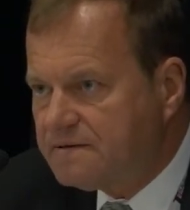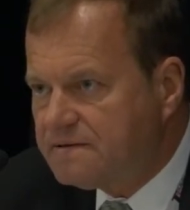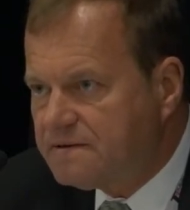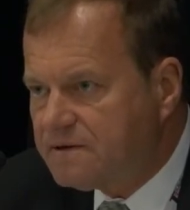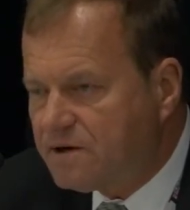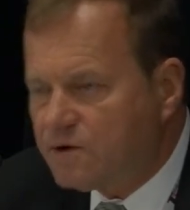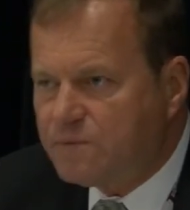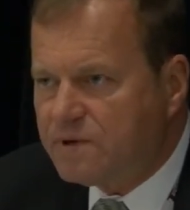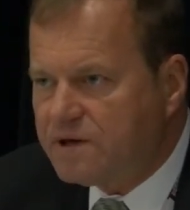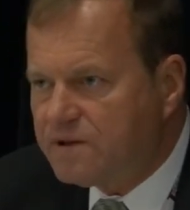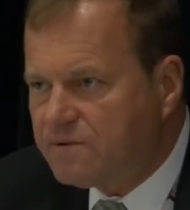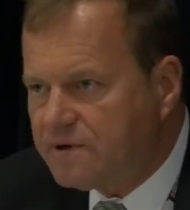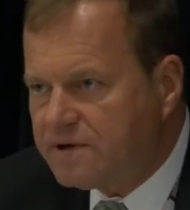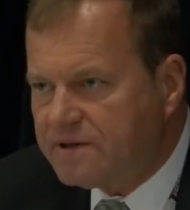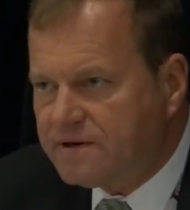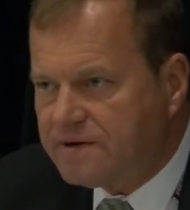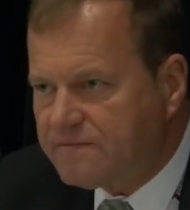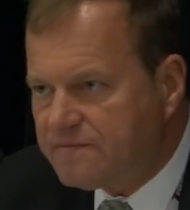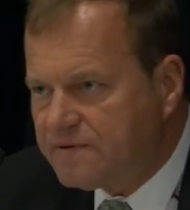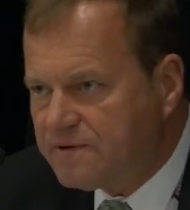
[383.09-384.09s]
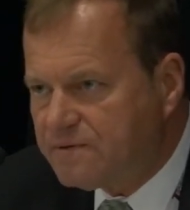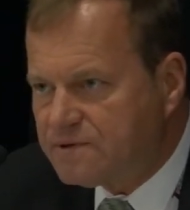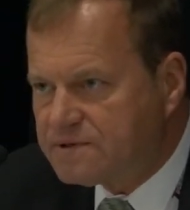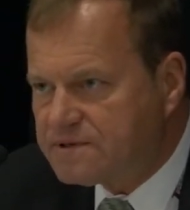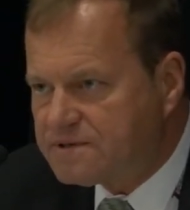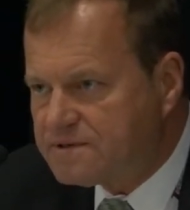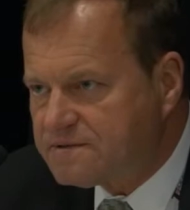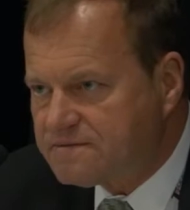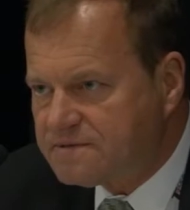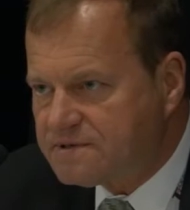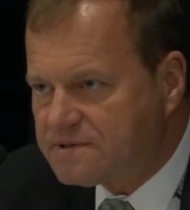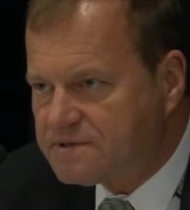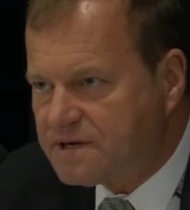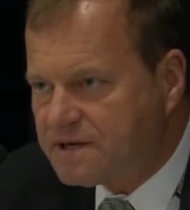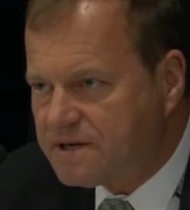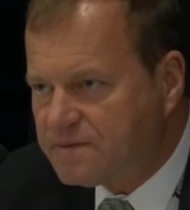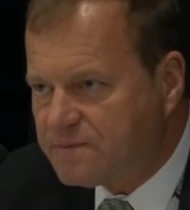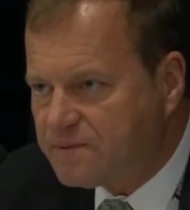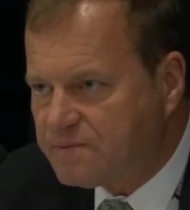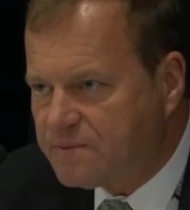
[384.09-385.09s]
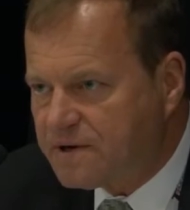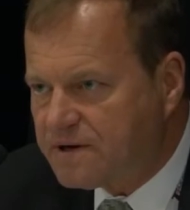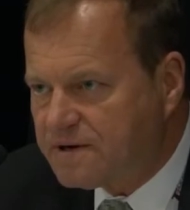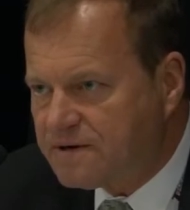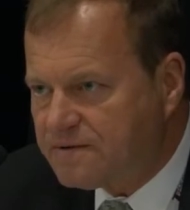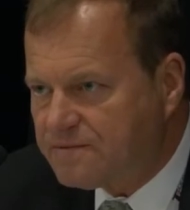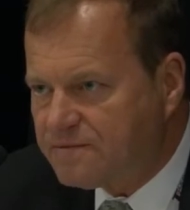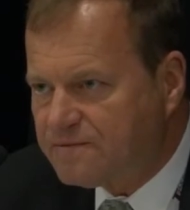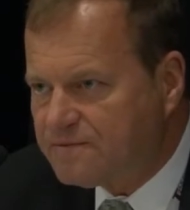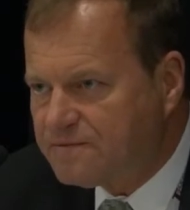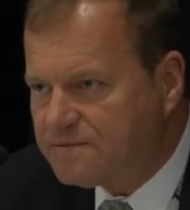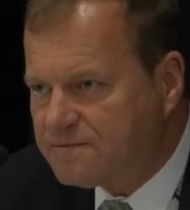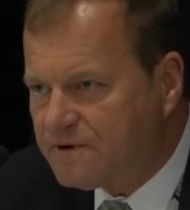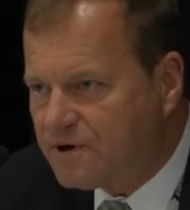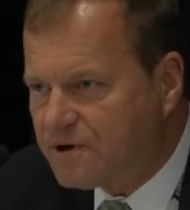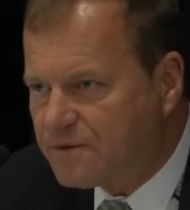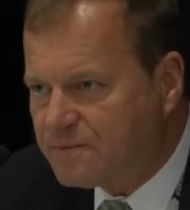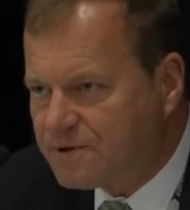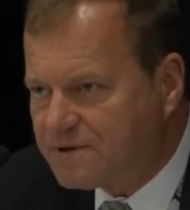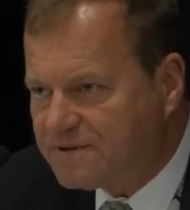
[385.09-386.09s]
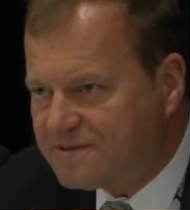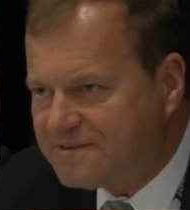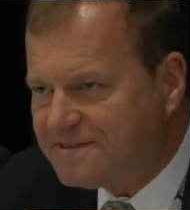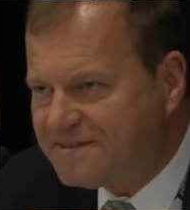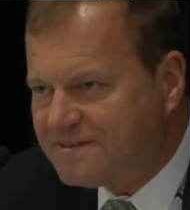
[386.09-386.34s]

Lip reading: And oh, by the way, the Humvee wasn't designed to be armored.